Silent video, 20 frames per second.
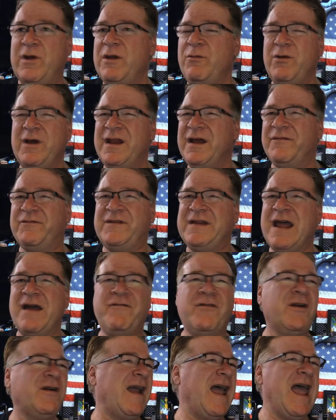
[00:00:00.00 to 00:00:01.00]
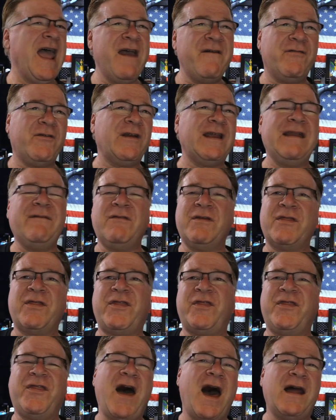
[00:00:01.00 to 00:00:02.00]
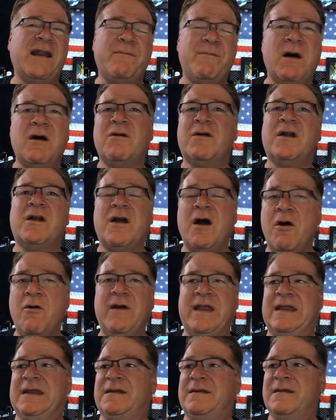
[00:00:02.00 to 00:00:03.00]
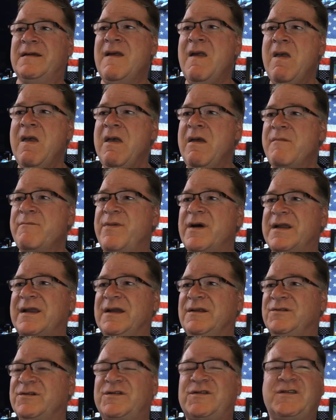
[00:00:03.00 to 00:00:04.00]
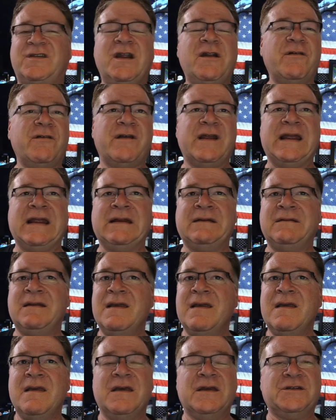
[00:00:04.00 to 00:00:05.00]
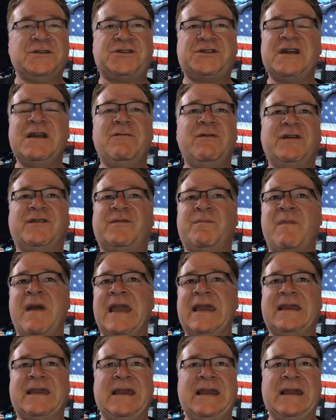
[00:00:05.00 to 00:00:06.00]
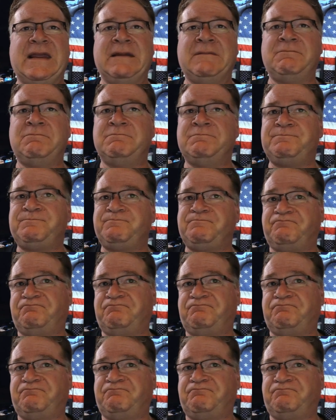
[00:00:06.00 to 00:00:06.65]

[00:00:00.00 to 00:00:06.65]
we would have never ever even thought about going. But considering she was making